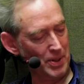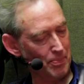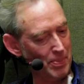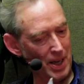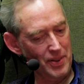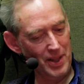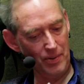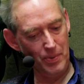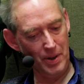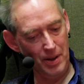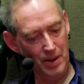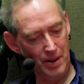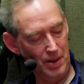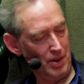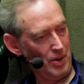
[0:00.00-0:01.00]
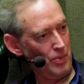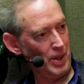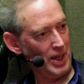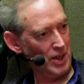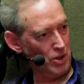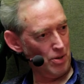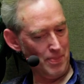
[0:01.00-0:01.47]
bit, but I think we
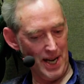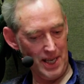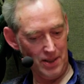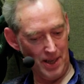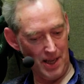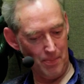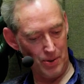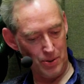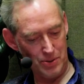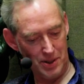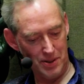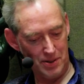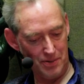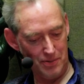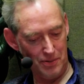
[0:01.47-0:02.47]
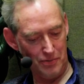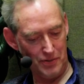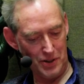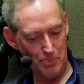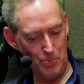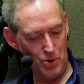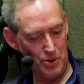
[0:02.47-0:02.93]
can come back to them because it
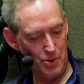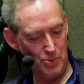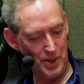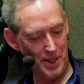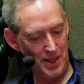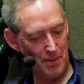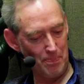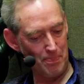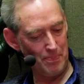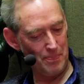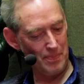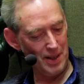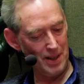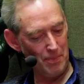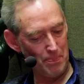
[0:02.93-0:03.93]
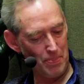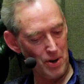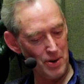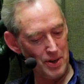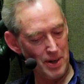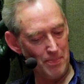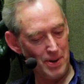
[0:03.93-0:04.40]
fits more to read that little
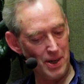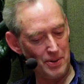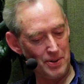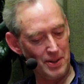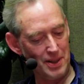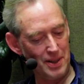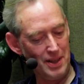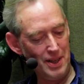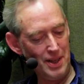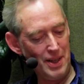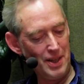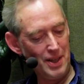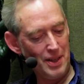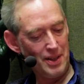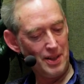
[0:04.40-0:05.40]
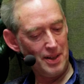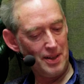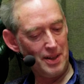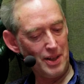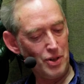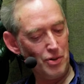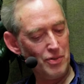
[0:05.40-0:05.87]
part about
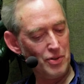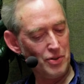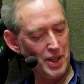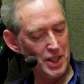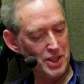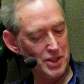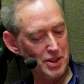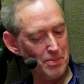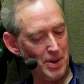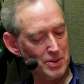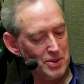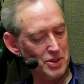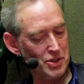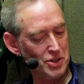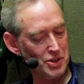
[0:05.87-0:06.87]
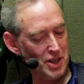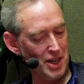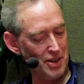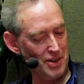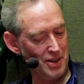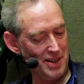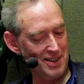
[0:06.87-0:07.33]
the conversations about
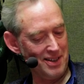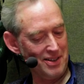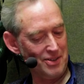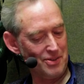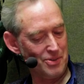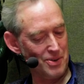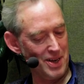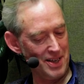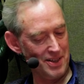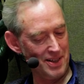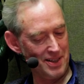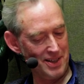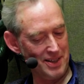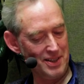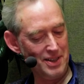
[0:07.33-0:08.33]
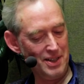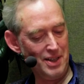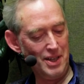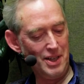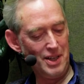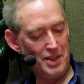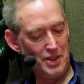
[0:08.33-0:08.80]
studying, graduating,
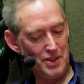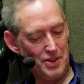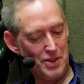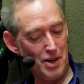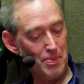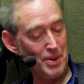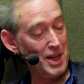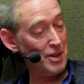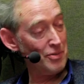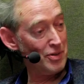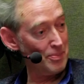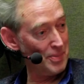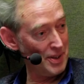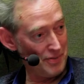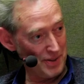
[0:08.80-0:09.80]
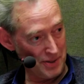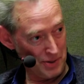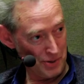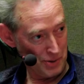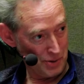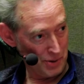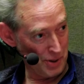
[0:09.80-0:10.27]
dropping out from
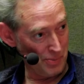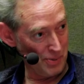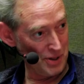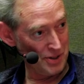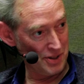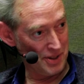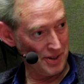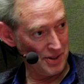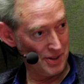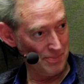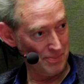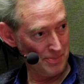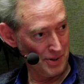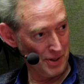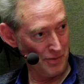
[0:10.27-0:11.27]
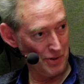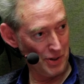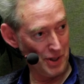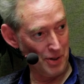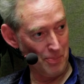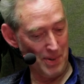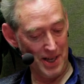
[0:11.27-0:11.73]
different universities. Mm-hmm. If you
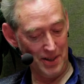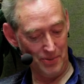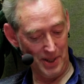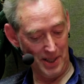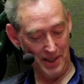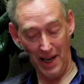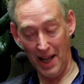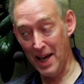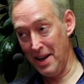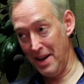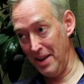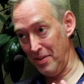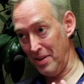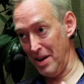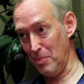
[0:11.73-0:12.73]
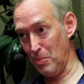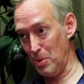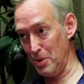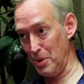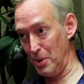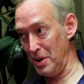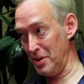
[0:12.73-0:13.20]
didn't mind reading that. And this, I
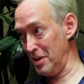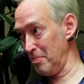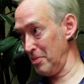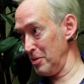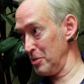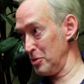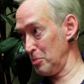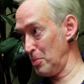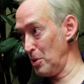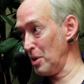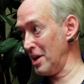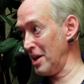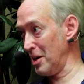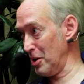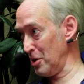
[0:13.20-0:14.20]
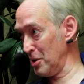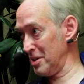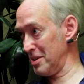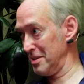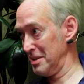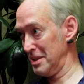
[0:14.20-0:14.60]
warn you, is a spoiler alert